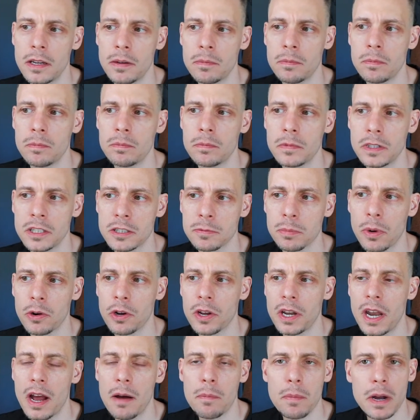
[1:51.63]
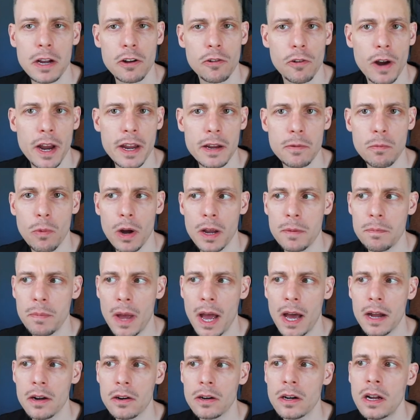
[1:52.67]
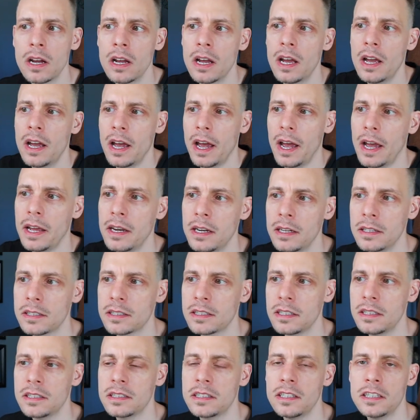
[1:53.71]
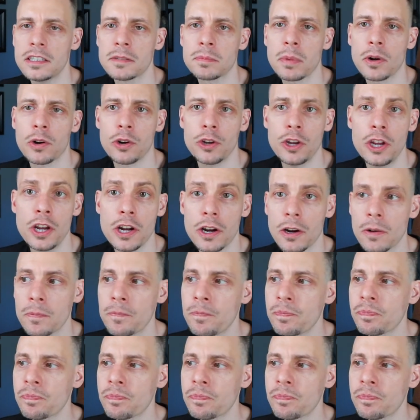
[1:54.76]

and it's broken down by gray and white matter and in cc's per year